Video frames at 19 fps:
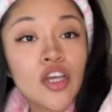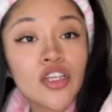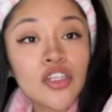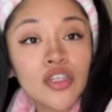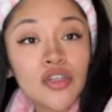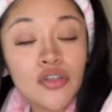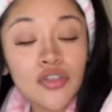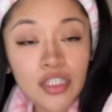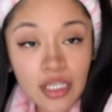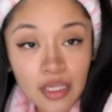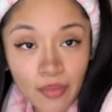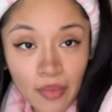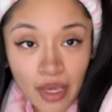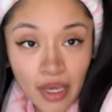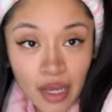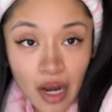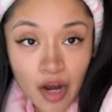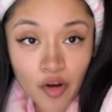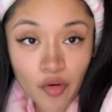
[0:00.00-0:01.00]
to see my
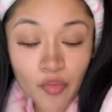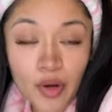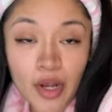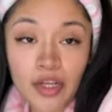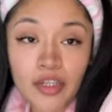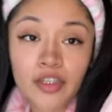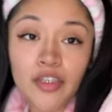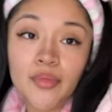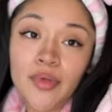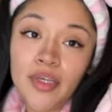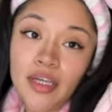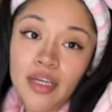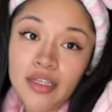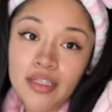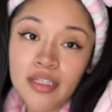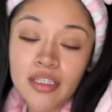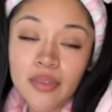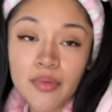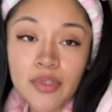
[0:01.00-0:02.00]
chiropractor because
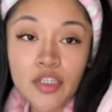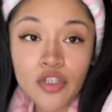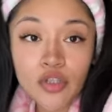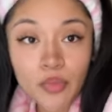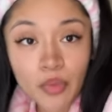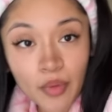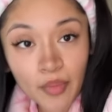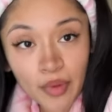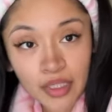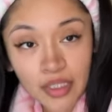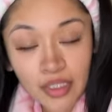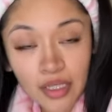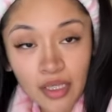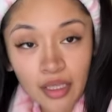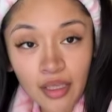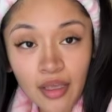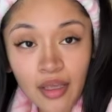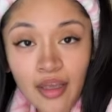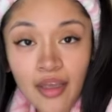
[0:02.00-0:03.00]
he's been super
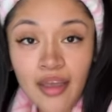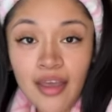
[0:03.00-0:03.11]
busy.